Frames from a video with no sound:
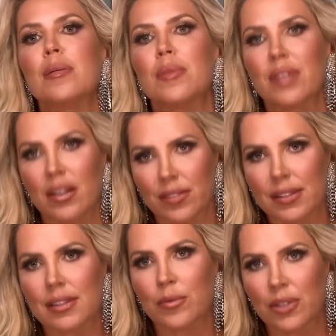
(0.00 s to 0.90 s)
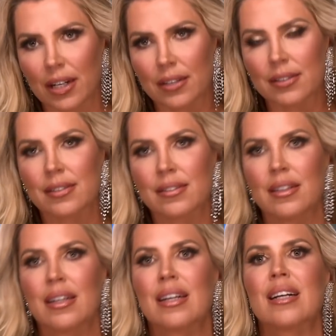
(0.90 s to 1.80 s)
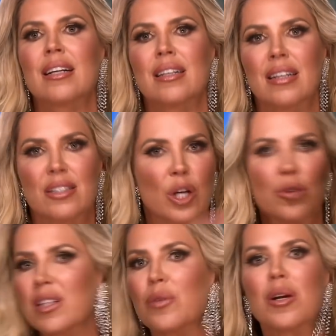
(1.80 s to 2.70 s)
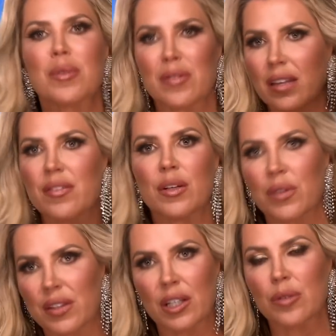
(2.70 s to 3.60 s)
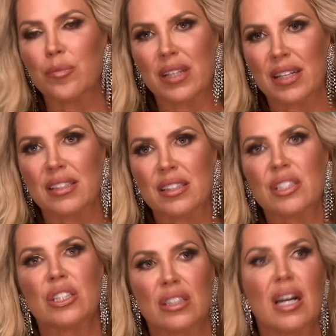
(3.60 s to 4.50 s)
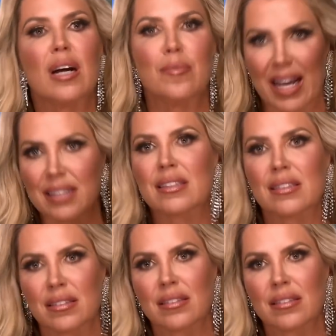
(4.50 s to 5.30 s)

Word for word: to be relevant somewhere else. Don't really want to be relevant with you because you're a mess.